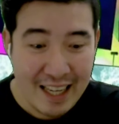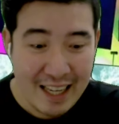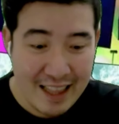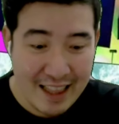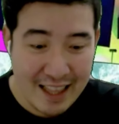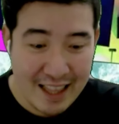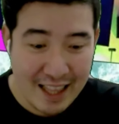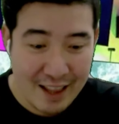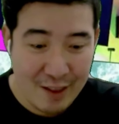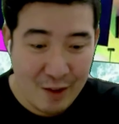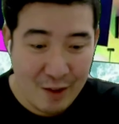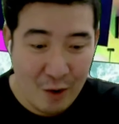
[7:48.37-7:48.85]

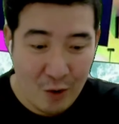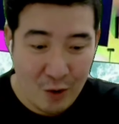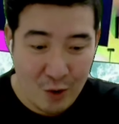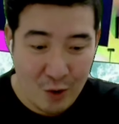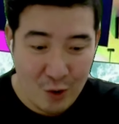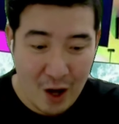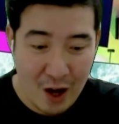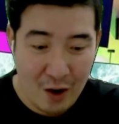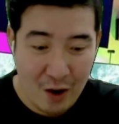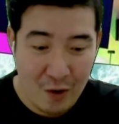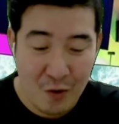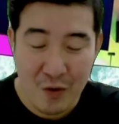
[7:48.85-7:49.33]
this song
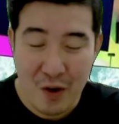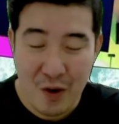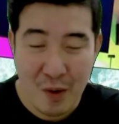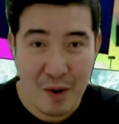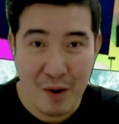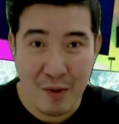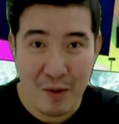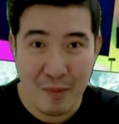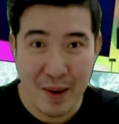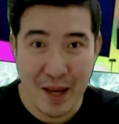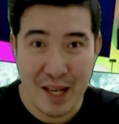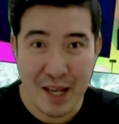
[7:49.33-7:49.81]
Jako from
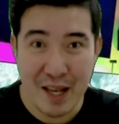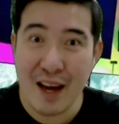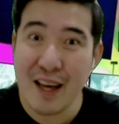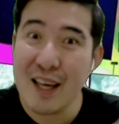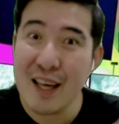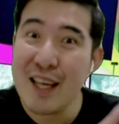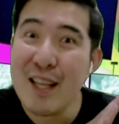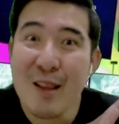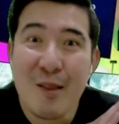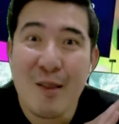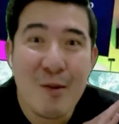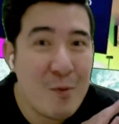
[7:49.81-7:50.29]
Armenia.
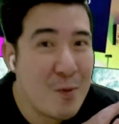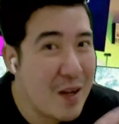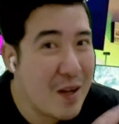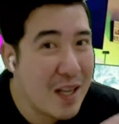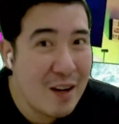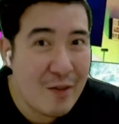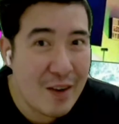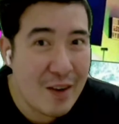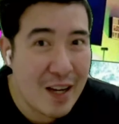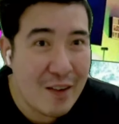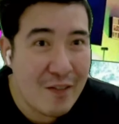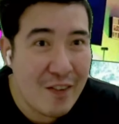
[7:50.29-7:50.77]
It's
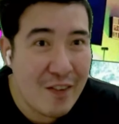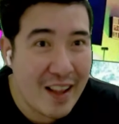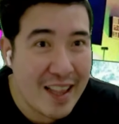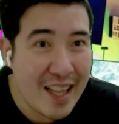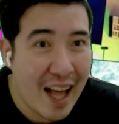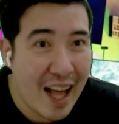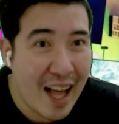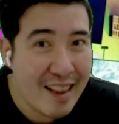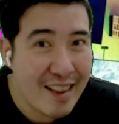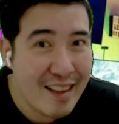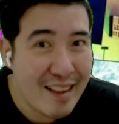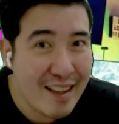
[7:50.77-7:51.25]
really, really
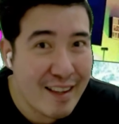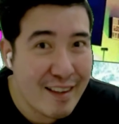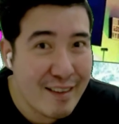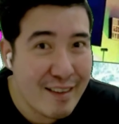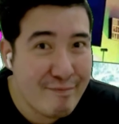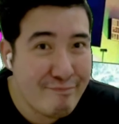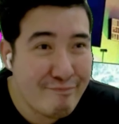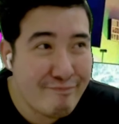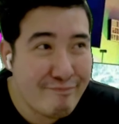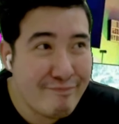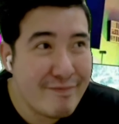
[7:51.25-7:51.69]
fantastic.